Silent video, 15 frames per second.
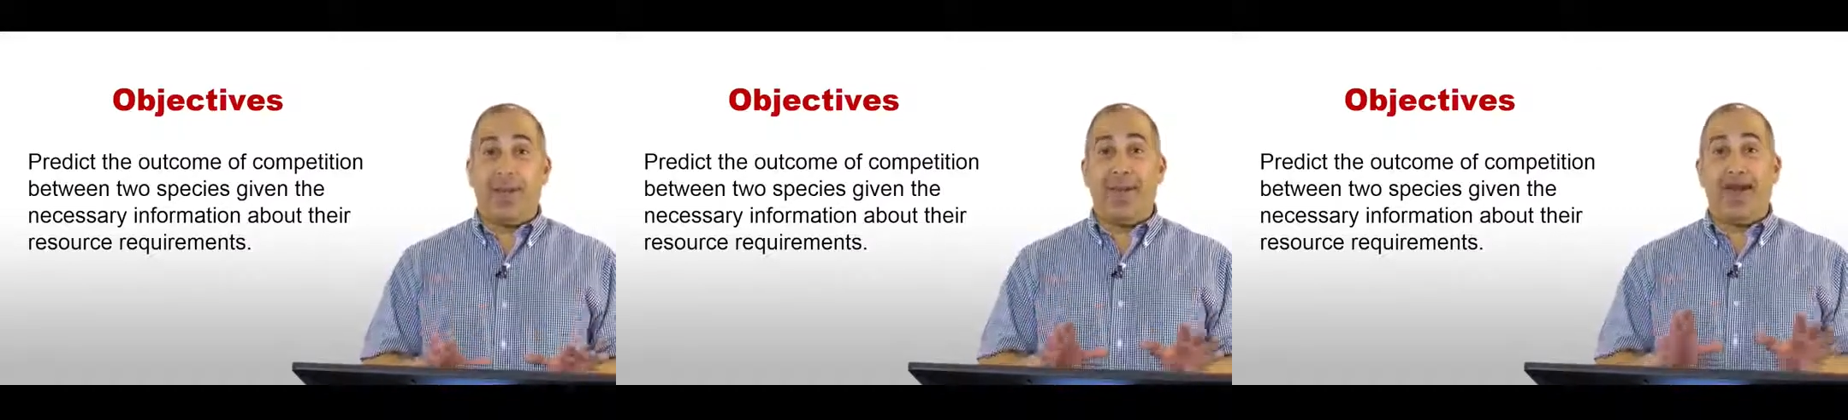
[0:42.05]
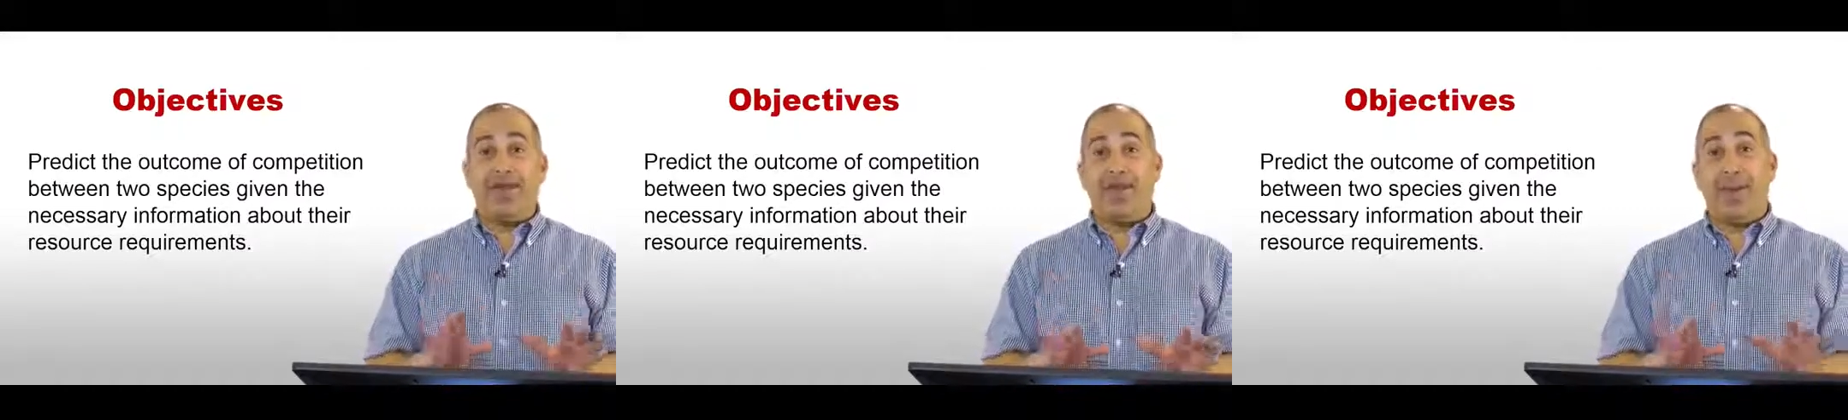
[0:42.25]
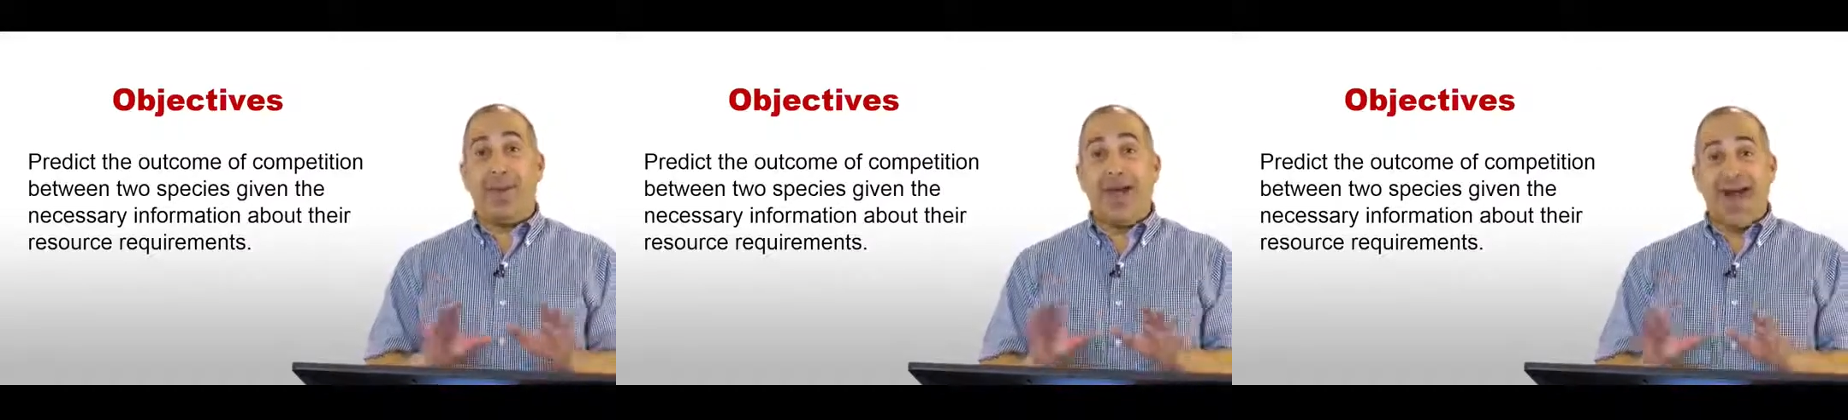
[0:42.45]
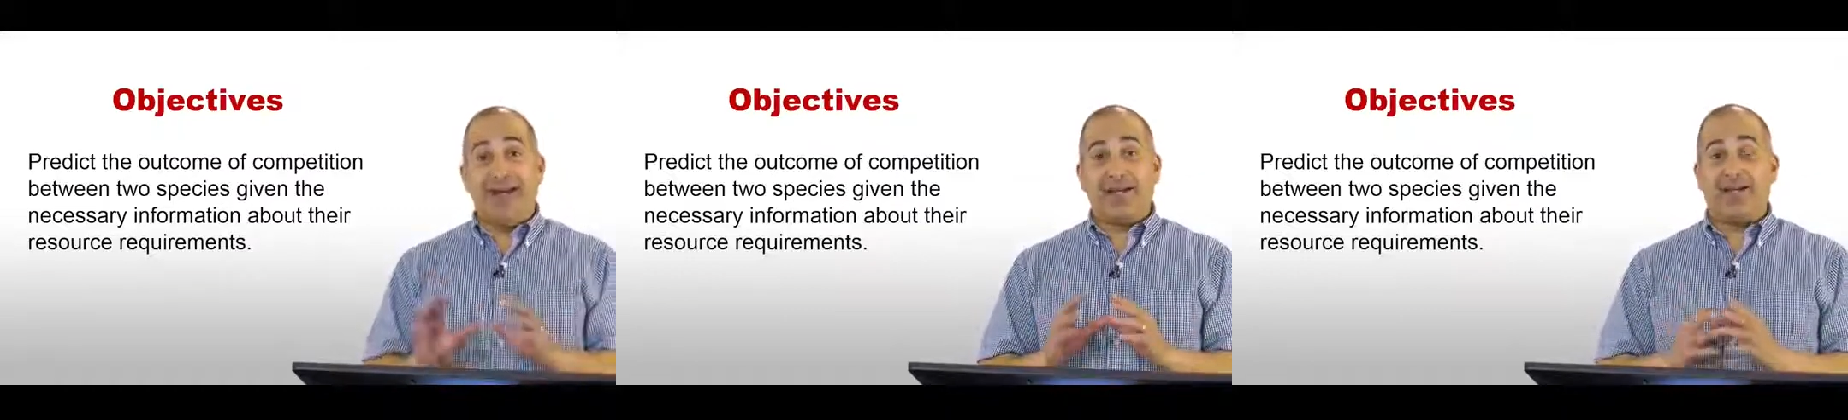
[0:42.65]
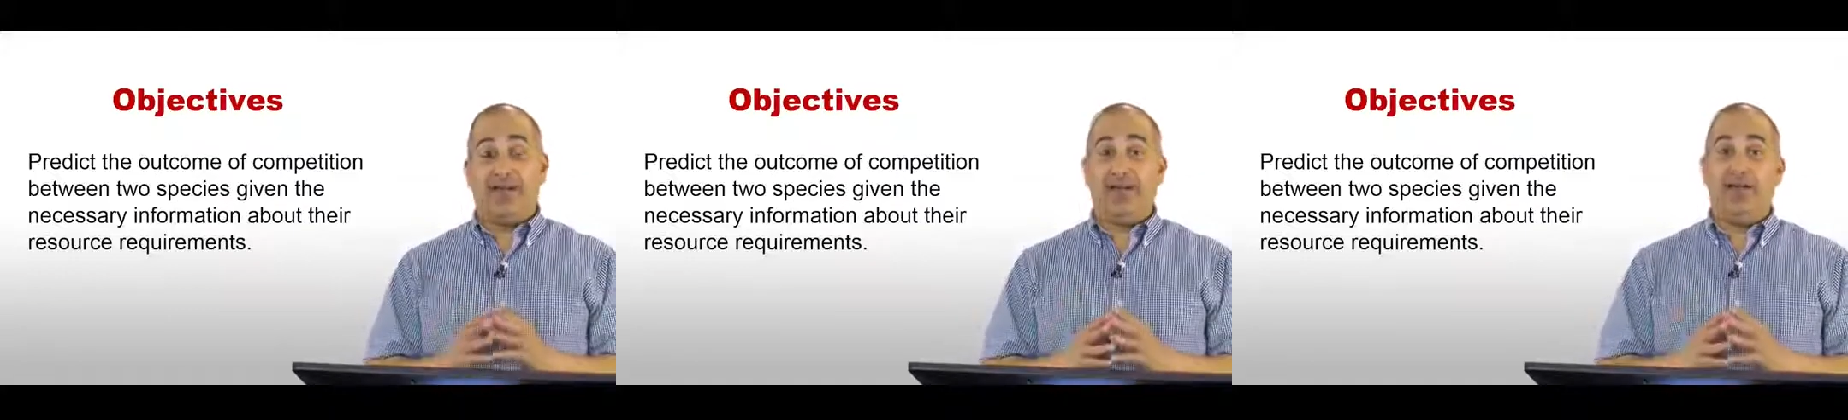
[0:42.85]

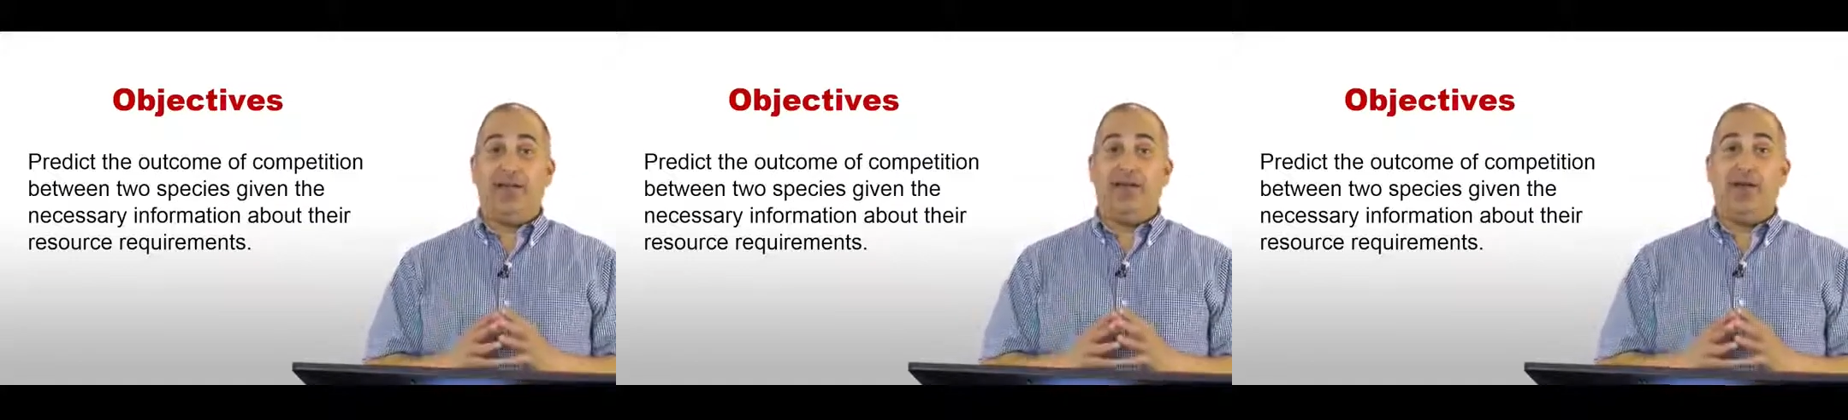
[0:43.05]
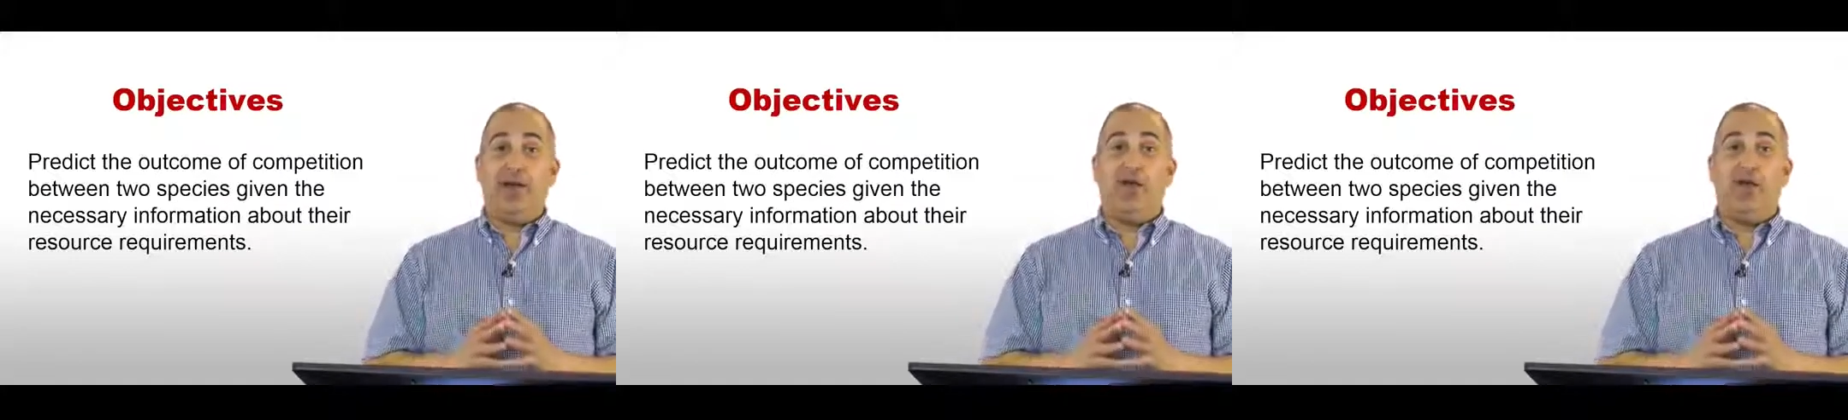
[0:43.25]
mathematically